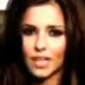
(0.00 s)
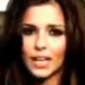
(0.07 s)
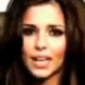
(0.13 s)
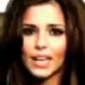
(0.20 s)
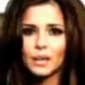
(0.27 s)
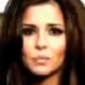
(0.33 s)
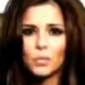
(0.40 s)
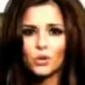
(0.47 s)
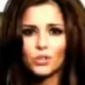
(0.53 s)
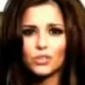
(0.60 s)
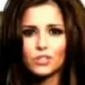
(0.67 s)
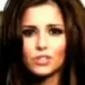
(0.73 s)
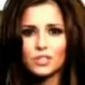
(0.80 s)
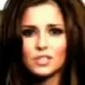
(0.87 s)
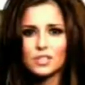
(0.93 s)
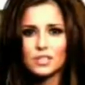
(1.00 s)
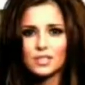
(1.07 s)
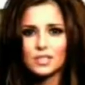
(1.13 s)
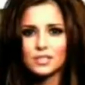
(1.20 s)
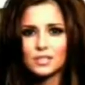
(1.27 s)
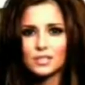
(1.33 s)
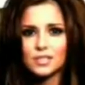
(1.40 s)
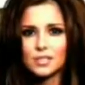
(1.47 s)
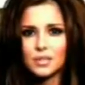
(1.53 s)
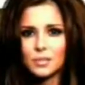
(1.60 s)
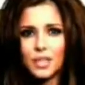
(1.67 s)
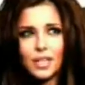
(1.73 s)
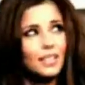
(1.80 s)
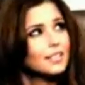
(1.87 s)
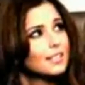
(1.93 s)
eight months to
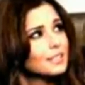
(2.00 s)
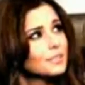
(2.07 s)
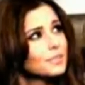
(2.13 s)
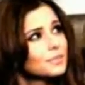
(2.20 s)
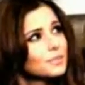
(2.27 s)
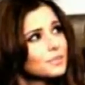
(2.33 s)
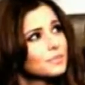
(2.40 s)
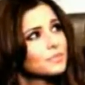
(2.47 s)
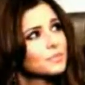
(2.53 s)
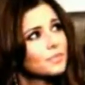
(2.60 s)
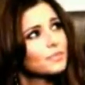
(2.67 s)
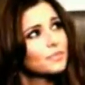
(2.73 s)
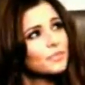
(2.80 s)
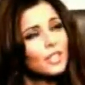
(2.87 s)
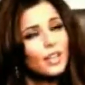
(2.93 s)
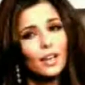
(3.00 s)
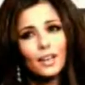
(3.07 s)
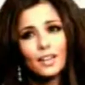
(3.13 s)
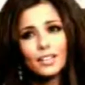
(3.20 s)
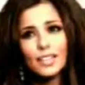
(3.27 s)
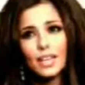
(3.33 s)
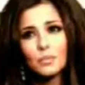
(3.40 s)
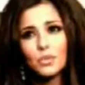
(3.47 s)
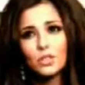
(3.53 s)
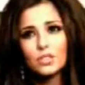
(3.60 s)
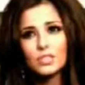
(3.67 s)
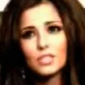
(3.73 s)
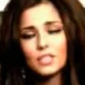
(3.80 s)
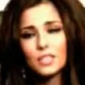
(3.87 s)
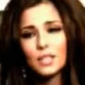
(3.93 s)
make. Yeah, 9
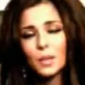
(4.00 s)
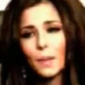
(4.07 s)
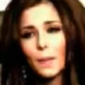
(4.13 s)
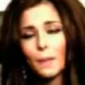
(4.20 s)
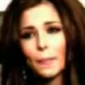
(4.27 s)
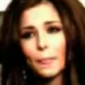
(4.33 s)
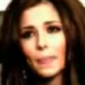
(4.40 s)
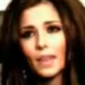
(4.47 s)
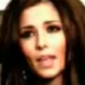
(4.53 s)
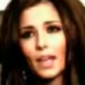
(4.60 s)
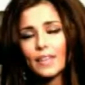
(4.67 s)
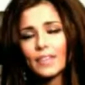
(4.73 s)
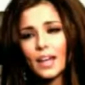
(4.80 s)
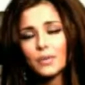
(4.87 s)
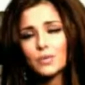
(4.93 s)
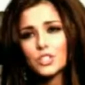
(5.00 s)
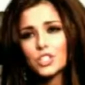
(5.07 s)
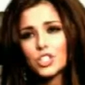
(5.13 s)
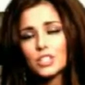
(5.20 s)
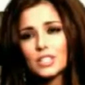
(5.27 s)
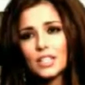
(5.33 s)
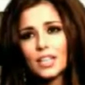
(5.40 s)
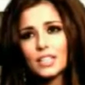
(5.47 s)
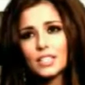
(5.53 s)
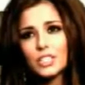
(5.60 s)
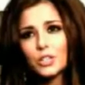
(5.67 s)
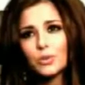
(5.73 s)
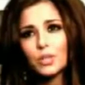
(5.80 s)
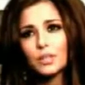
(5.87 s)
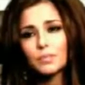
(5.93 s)
months. And that was just like
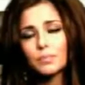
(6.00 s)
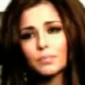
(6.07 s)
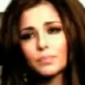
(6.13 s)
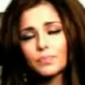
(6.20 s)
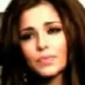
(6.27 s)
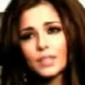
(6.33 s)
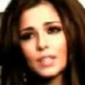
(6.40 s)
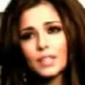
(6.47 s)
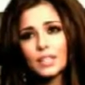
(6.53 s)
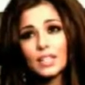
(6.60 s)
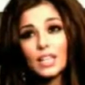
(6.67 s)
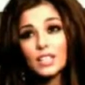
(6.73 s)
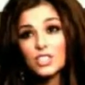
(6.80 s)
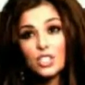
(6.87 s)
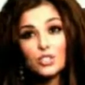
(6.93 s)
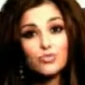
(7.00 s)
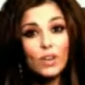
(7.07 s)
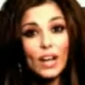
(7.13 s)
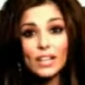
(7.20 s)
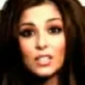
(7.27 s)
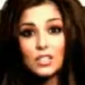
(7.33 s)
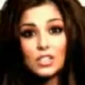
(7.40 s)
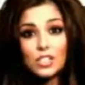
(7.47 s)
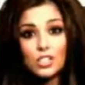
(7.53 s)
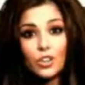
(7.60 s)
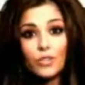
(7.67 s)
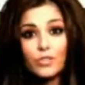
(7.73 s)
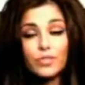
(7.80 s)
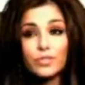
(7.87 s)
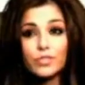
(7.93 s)
just writing
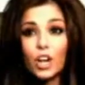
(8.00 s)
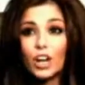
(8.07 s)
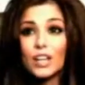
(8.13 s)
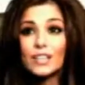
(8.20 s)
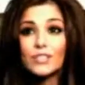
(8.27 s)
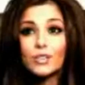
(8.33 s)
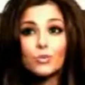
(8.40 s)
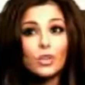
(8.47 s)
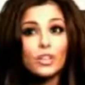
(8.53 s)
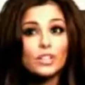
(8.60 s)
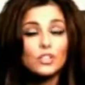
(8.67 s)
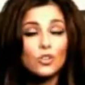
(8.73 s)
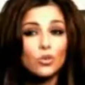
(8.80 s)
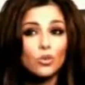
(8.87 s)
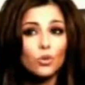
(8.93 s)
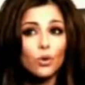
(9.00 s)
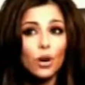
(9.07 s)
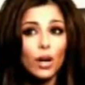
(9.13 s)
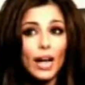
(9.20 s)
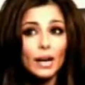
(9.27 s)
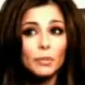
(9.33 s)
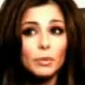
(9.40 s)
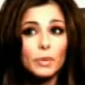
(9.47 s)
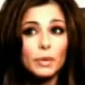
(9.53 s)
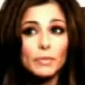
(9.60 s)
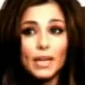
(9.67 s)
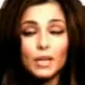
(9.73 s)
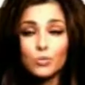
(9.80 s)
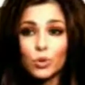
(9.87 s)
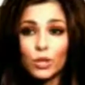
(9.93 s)
stuff, not even with a solo album in
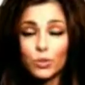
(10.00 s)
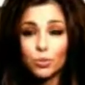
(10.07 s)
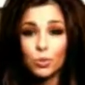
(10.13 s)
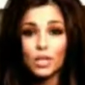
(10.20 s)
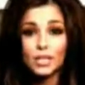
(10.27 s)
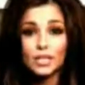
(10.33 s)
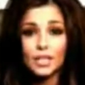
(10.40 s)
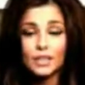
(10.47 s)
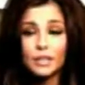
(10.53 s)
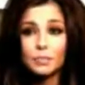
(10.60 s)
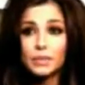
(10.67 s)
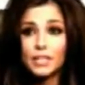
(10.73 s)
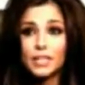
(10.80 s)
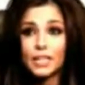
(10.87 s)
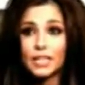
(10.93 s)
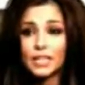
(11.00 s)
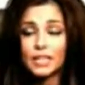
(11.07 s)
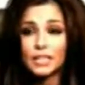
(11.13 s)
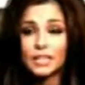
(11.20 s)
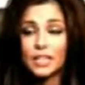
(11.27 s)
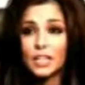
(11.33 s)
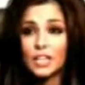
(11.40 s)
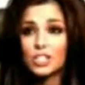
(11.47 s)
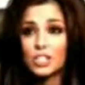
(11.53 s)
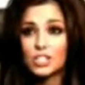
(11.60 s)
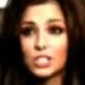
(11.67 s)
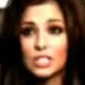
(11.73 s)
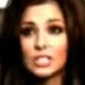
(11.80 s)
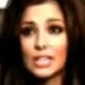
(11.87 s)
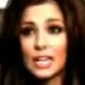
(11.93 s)
mind, with Will at the beginning,
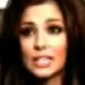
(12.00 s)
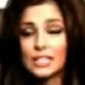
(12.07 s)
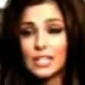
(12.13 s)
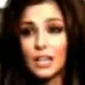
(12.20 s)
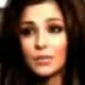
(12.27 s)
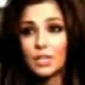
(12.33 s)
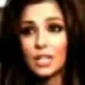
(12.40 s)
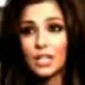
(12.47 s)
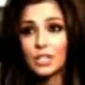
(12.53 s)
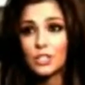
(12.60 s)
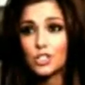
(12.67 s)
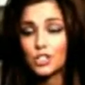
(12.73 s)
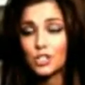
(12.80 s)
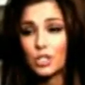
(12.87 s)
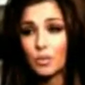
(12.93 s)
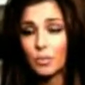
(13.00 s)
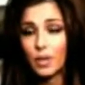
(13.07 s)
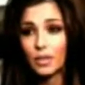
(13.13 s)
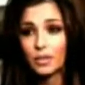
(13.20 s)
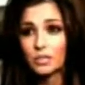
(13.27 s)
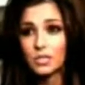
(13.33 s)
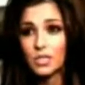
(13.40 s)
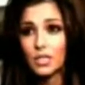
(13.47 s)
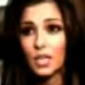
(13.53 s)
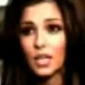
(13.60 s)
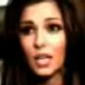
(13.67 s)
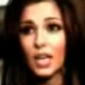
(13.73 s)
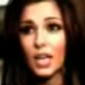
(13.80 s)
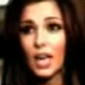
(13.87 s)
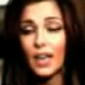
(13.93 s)
just to test that relationship out.
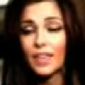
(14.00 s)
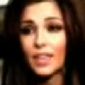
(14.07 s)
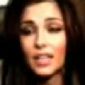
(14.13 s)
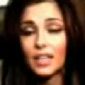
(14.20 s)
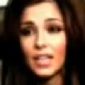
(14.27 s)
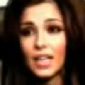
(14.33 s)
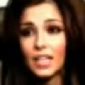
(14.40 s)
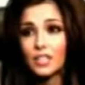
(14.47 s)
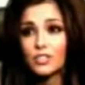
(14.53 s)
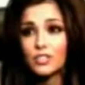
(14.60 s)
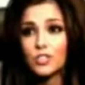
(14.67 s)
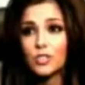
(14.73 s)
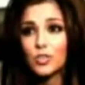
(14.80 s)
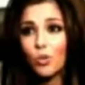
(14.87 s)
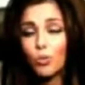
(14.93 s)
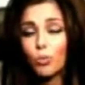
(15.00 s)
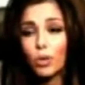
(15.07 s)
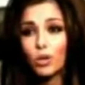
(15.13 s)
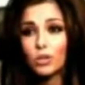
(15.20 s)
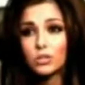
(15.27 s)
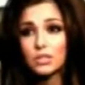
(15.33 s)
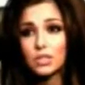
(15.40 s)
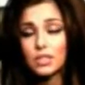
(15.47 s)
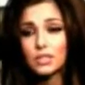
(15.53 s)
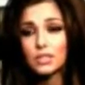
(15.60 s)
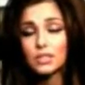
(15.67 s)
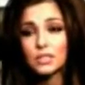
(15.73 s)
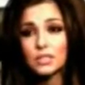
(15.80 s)
And then it kind of snowballed, and